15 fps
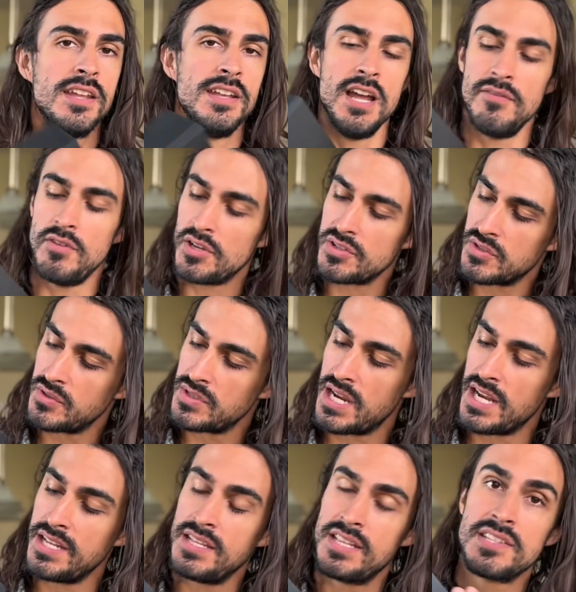Now I've also
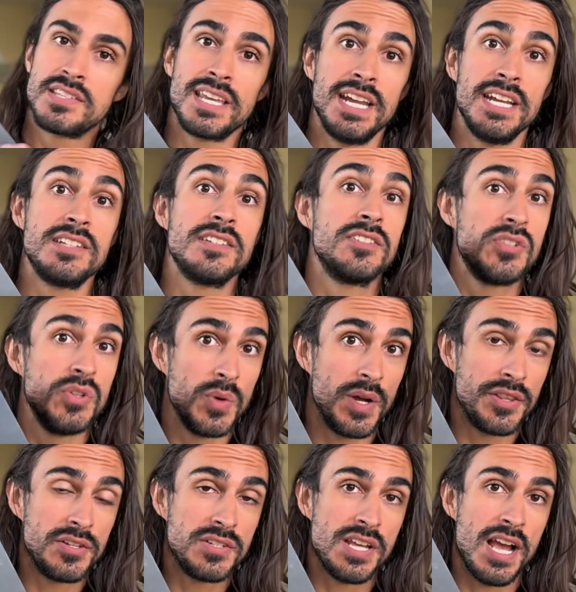done this kit 2
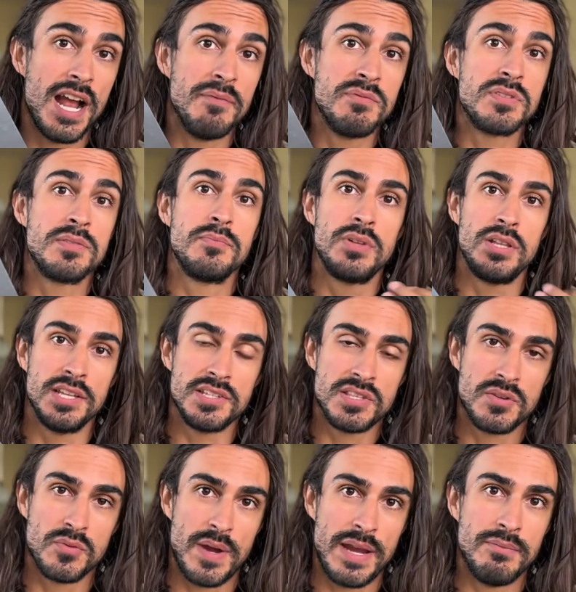other times, plus
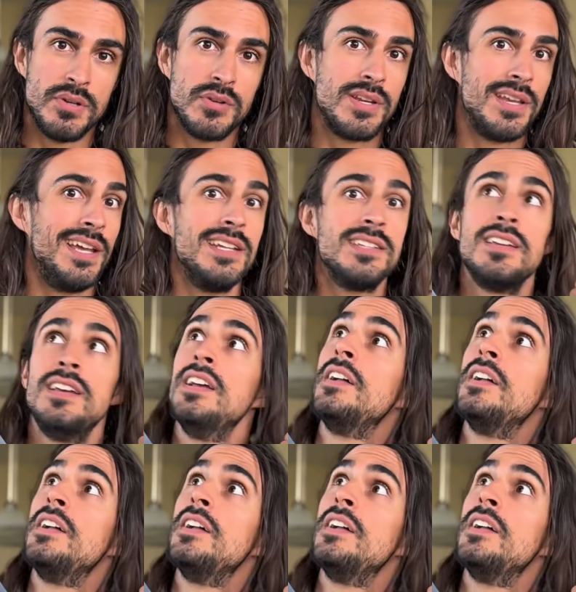the rainbow kit,